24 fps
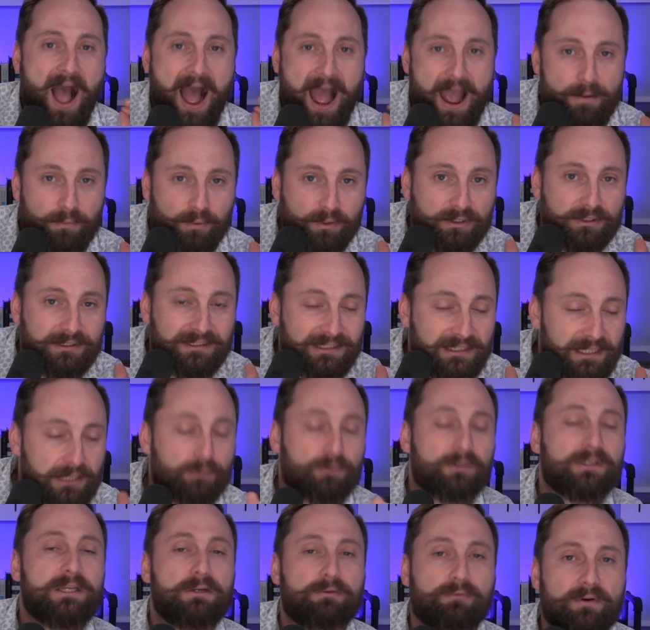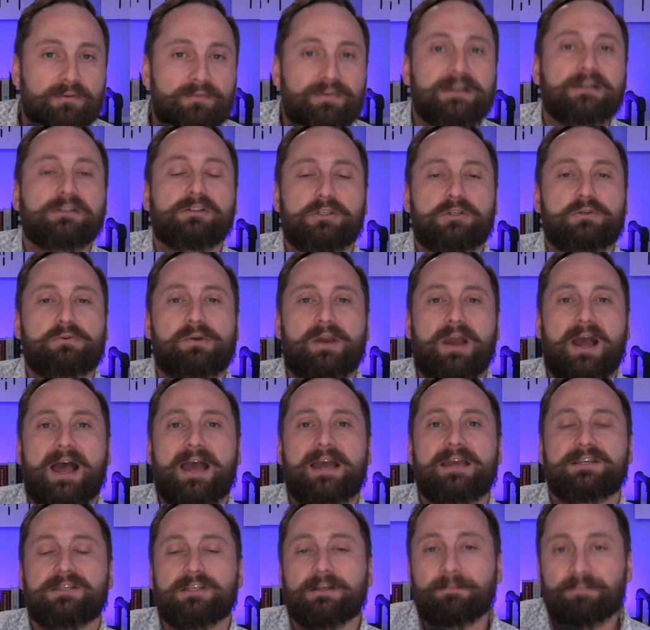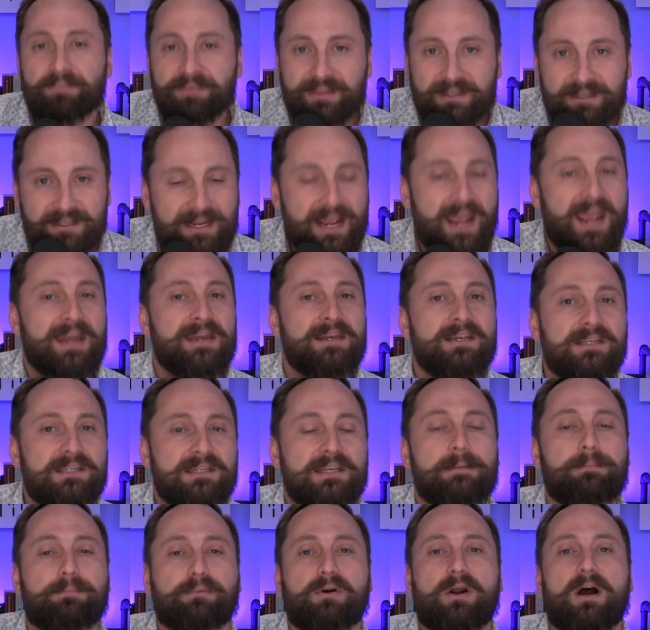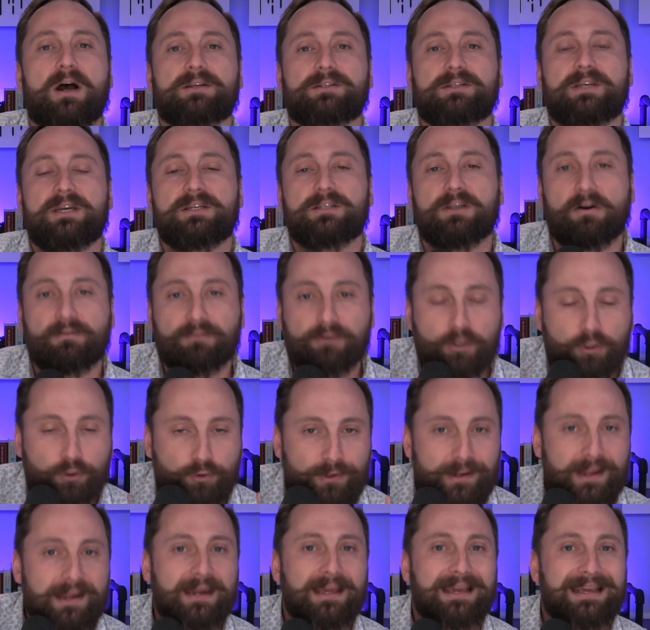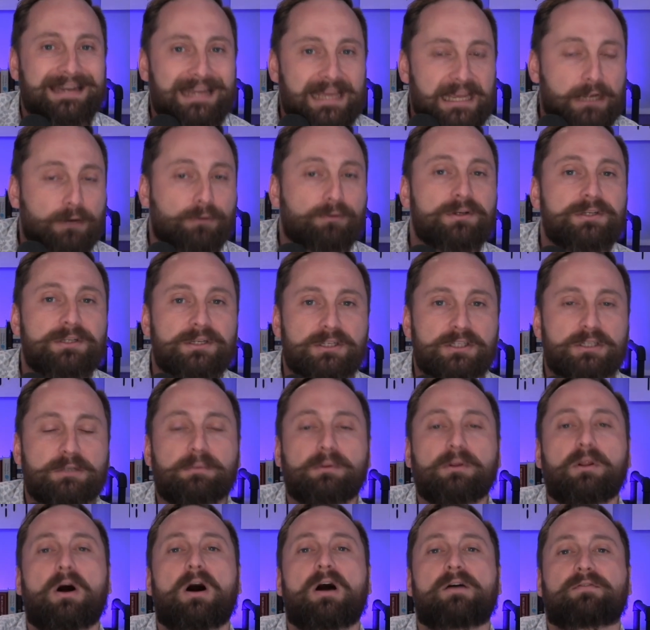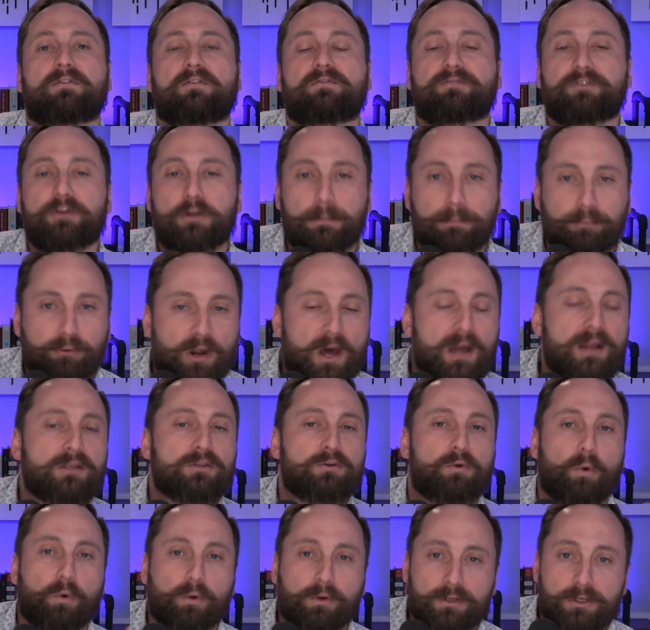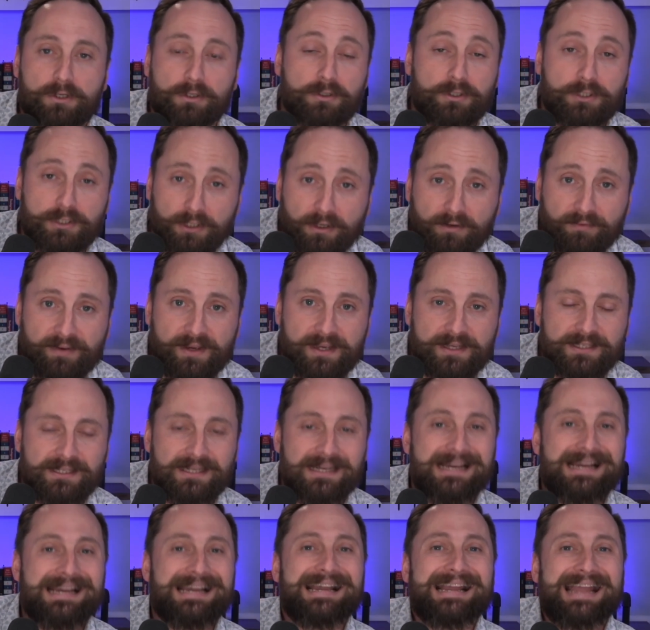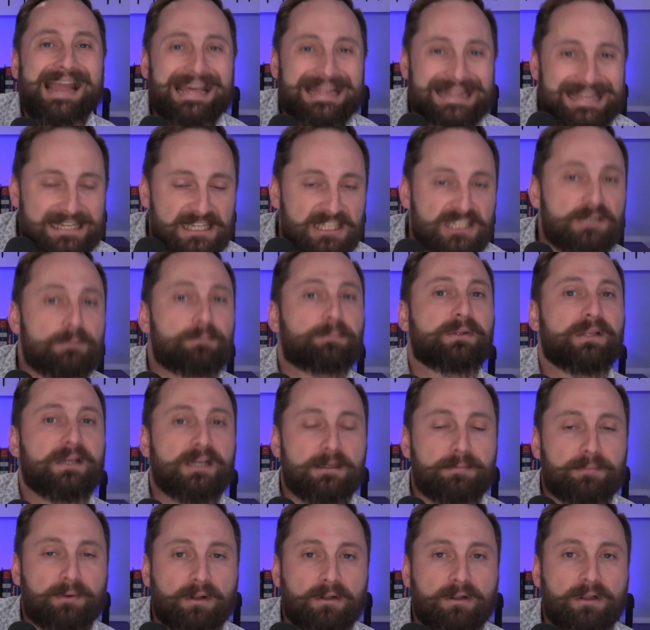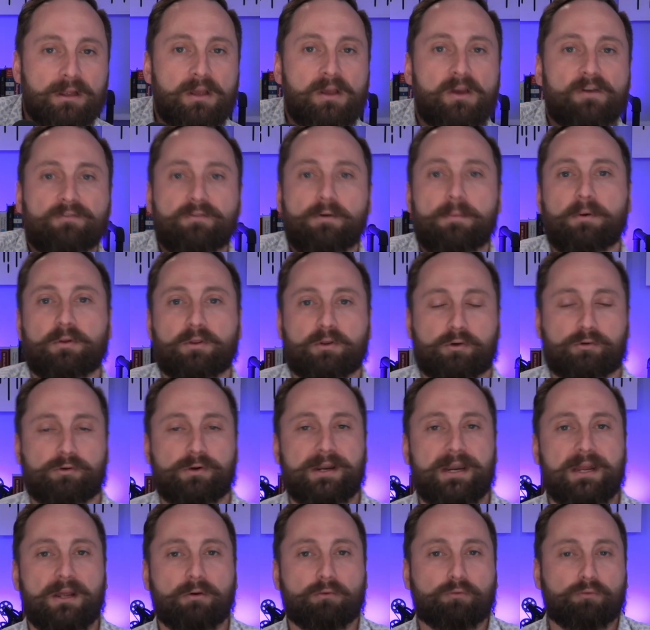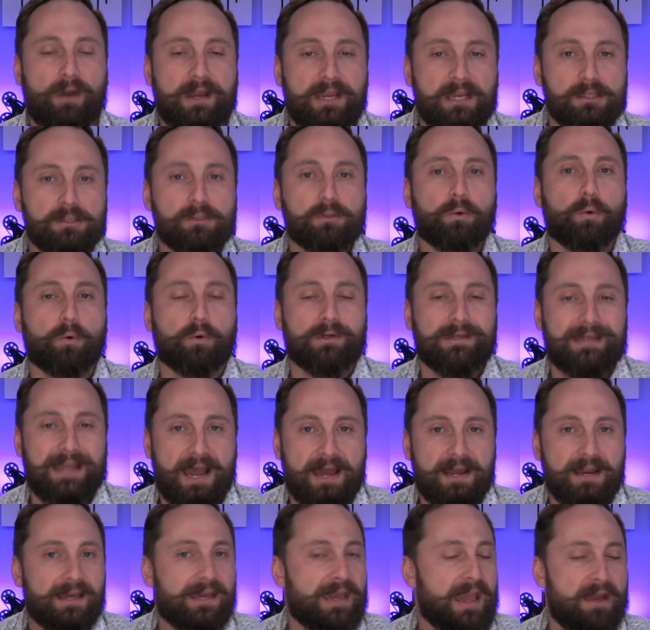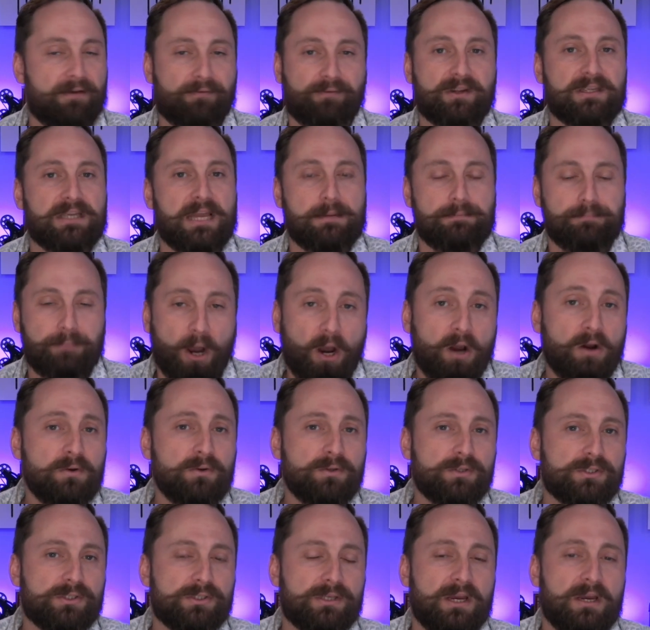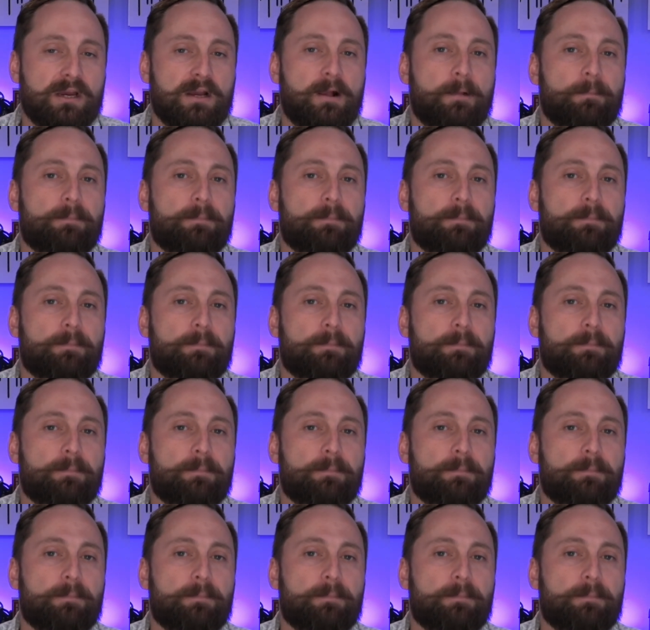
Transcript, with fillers: I will literally reveal to you guys the 10 step process of creating an irresistible offer for your product or your service. And this is applicable for both creating regular, organic, everyday posts